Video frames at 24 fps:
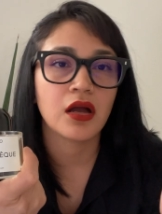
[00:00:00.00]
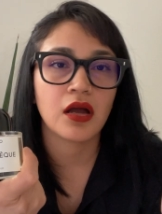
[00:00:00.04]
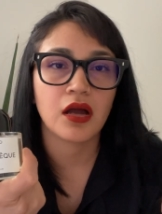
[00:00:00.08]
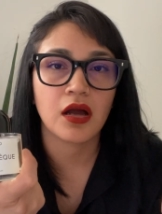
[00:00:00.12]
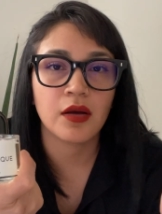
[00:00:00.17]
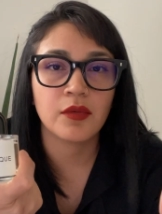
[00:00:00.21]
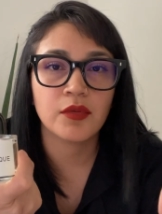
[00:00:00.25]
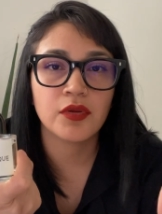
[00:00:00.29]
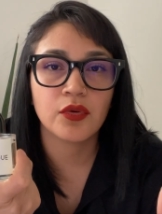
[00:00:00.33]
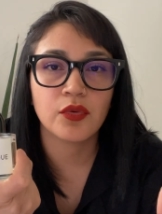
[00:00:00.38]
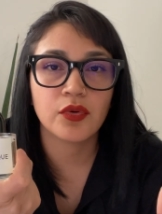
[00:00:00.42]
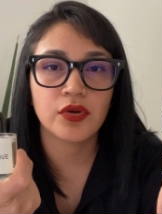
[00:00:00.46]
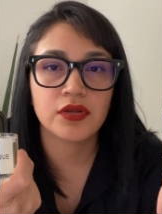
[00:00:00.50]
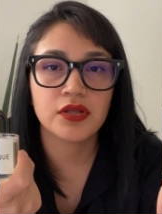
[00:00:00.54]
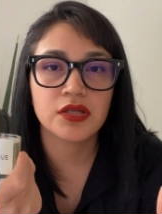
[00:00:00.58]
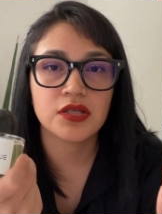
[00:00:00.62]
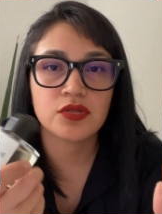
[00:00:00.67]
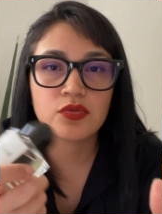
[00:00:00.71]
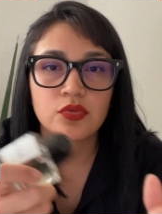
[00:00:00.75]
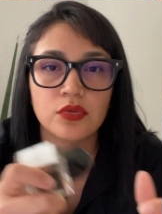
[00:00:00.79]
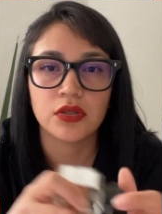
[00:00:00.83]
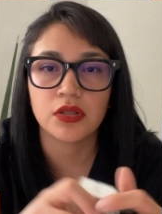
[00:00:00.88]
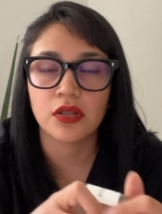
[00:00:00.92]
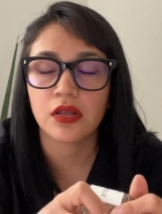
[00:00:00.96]
I'm going to wear
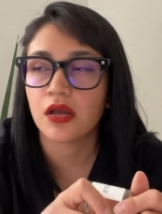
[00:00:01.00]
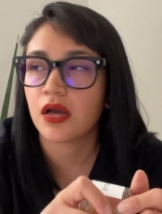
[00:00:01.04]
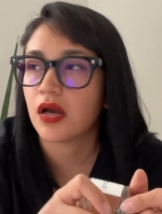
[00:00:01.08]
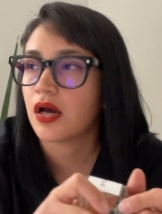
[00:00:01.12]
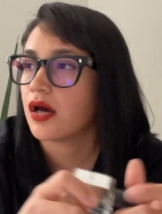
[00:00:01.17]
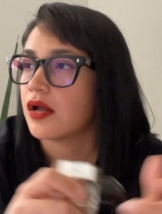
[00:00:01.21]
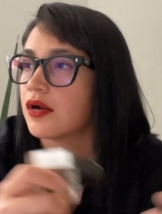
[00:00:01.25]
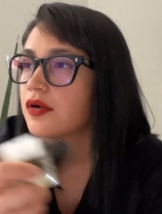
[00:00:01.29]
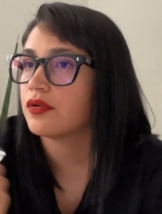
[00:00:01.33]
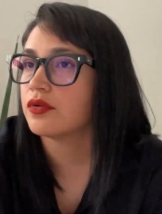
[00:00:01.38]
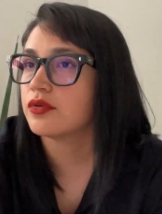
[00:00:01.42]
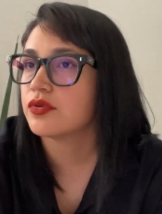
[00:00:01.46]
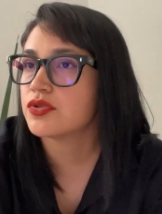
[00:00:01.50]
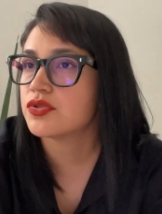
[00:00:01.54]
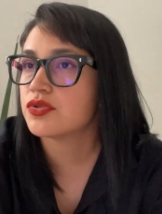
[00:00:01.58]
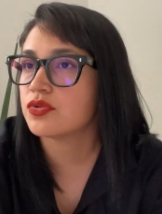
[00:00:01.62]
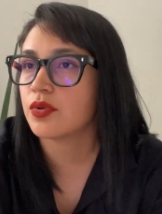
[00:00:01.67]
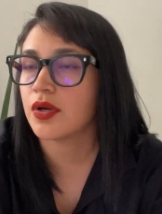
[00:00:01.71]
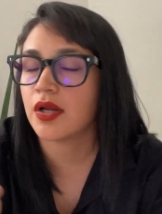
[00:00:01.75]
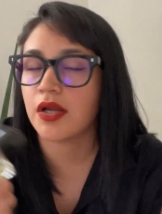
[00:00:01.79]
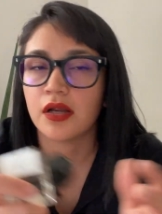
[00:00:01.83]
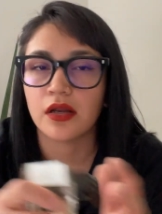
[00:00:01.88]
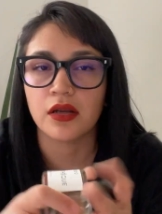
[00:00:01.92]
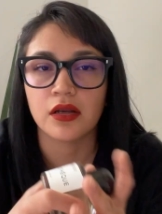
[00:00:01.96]
this one. I don't know what to
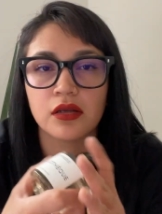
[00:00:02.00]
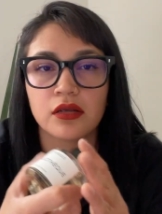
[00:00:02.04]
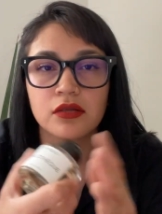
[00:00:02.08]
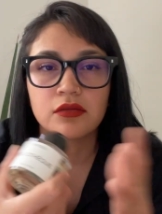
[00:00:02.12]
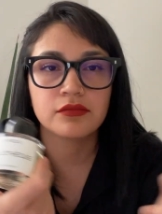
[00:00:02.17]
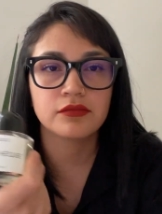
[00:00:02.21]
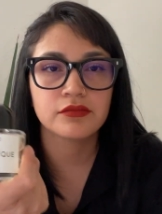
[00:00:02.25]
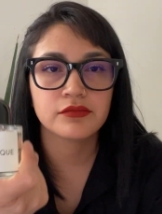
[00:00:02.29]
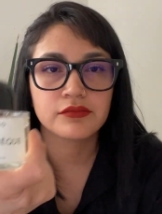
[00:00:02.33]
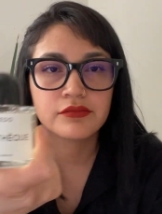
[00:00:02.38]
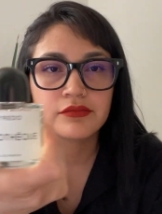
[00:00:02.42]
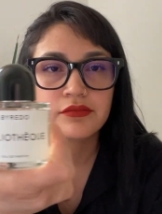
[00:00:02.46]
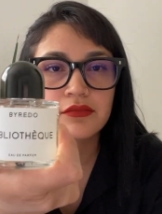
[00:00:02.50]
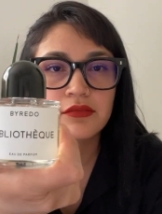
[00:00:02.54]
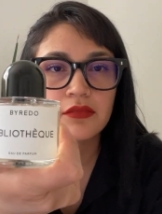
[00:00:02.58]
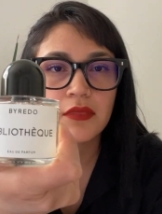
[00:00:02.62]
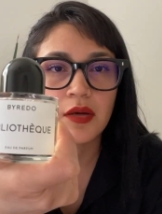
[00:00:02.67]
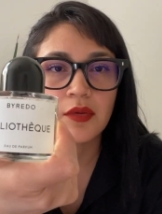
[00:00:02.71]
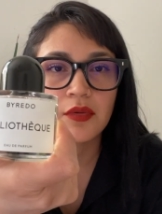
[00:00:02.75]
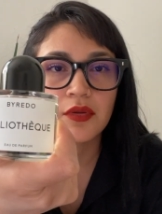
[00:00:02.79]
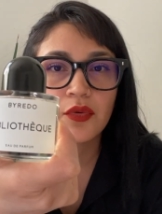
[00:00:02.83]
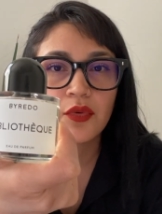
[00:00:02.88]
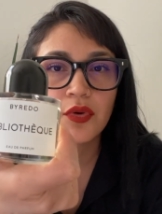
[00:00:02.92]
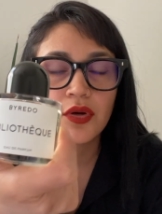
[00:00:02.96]
wear.
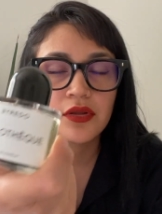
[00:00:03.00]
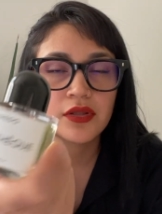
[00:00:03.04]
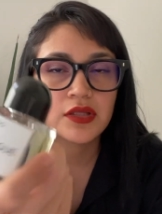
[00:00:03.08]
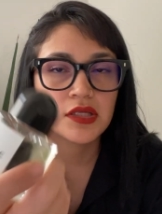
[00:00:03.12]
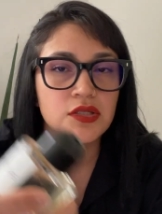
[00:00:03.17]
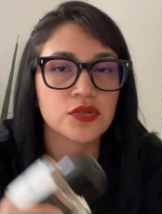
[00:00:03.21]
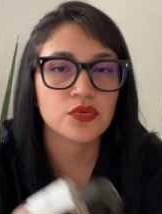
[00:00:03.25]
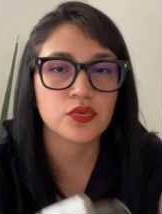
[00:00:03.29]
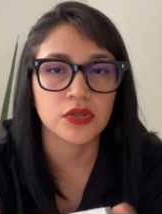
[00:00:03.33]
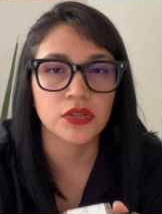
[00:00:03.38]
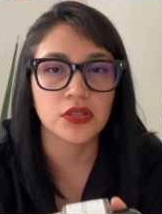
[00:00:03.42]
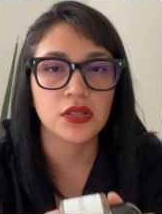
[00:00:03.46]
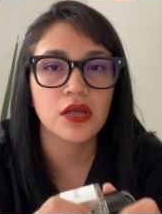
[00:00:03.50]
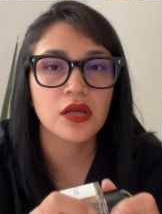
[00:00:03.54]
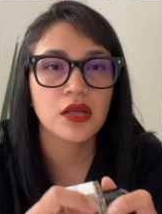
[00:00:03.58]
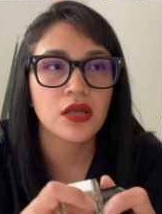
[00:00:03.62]
I'm going to wear this one.